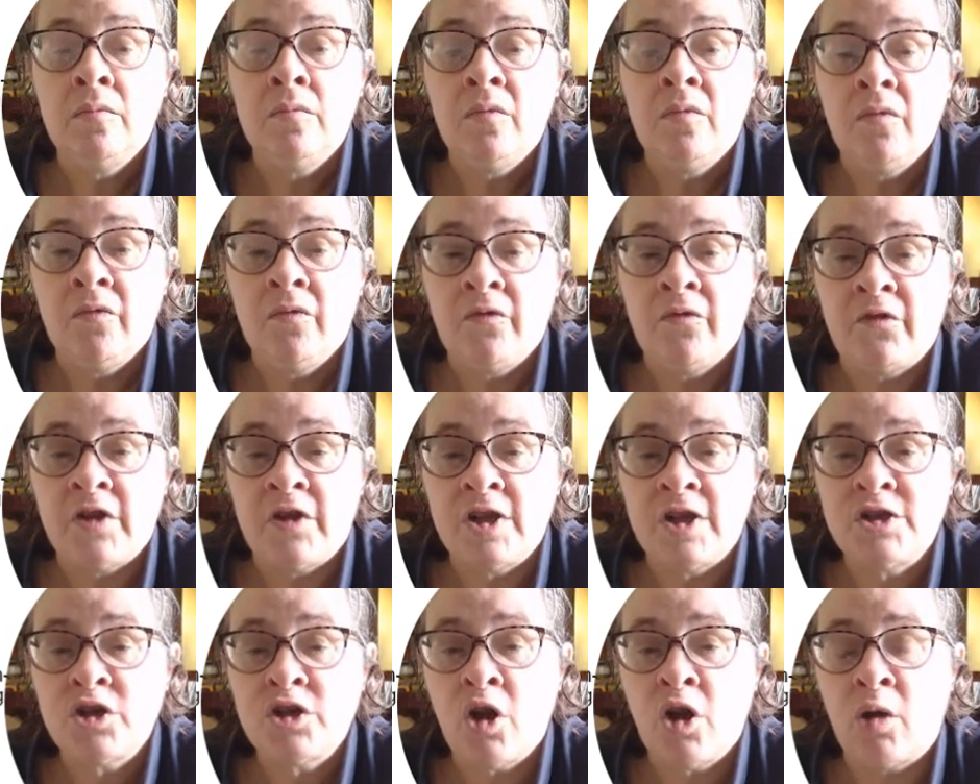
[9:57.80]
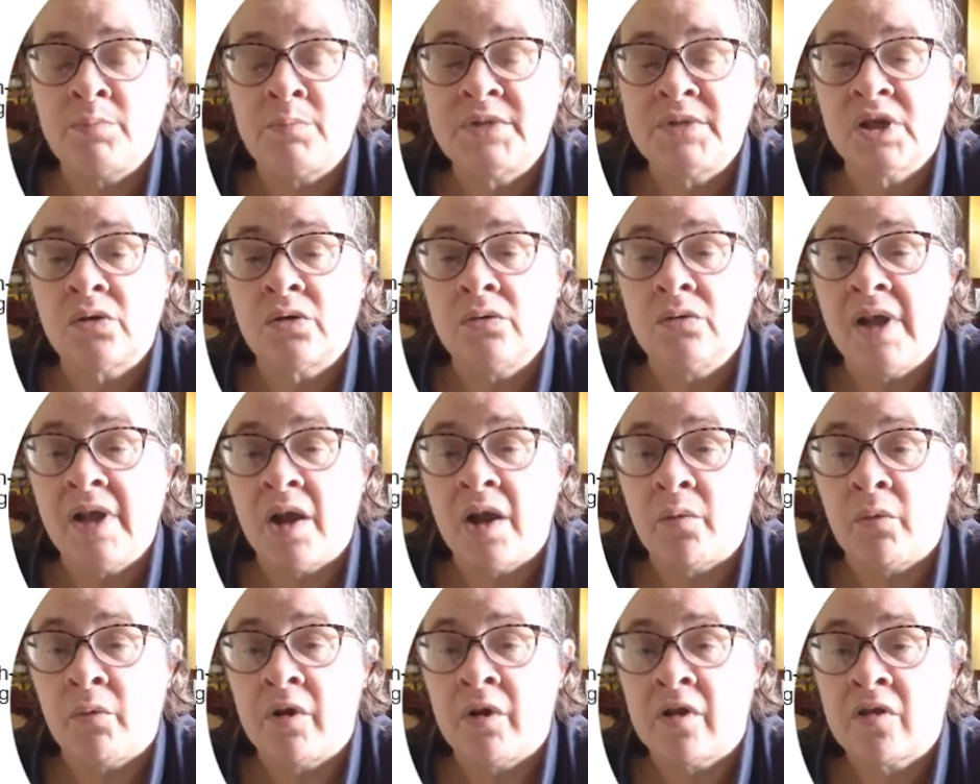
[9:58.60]
Future optical
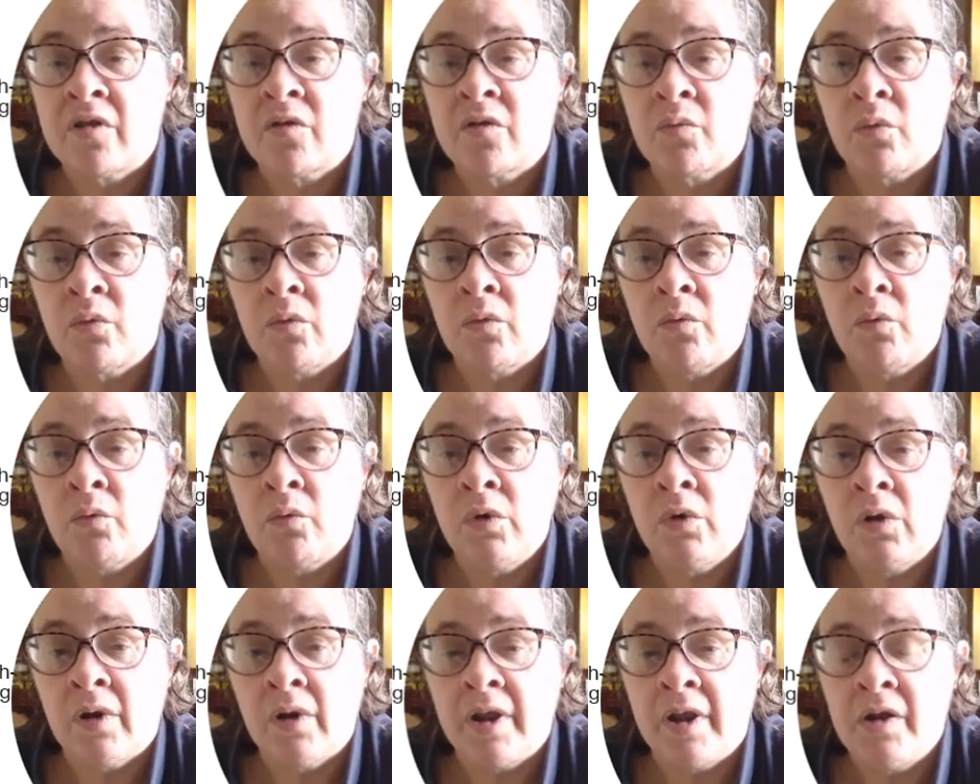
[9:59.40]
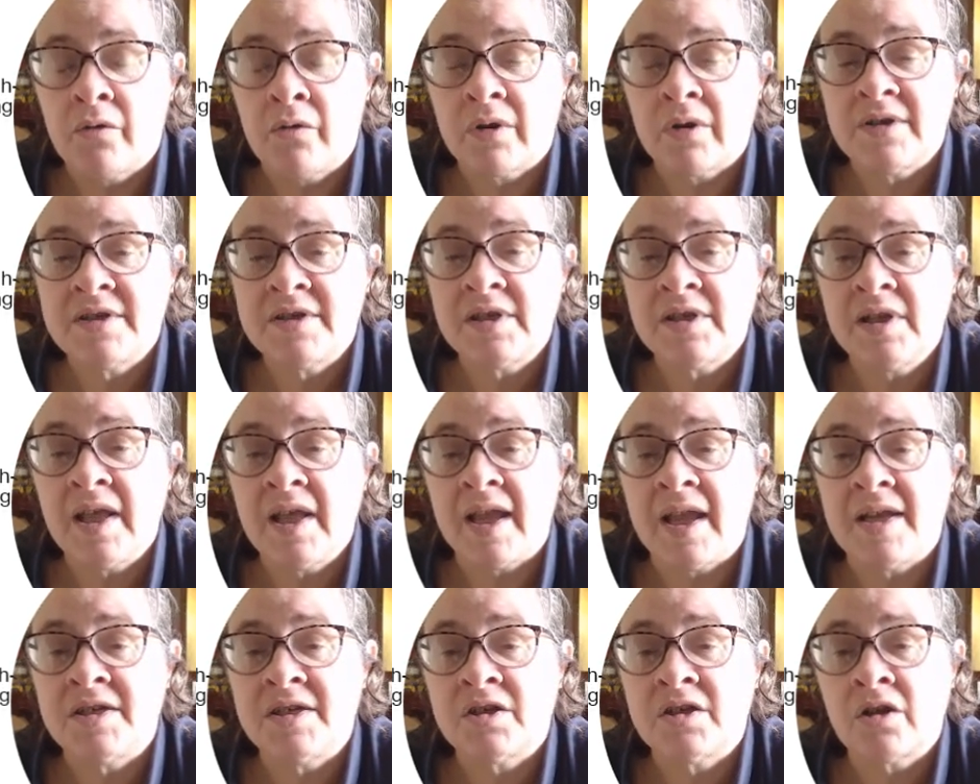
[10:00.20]
networks will increasingly
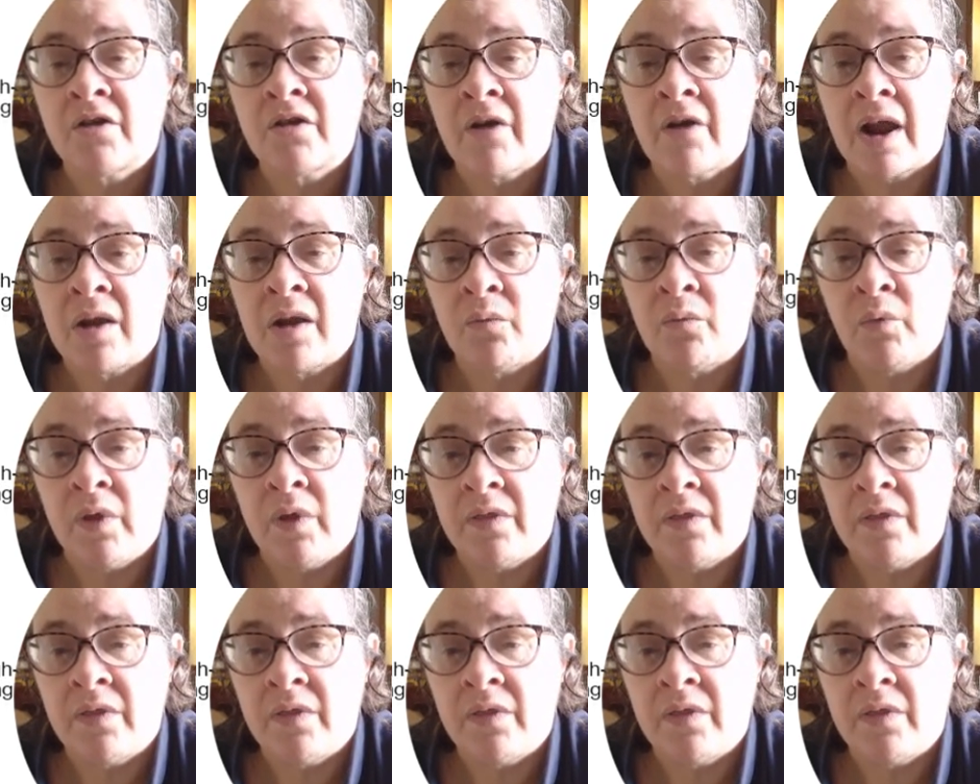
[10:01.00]
integrate with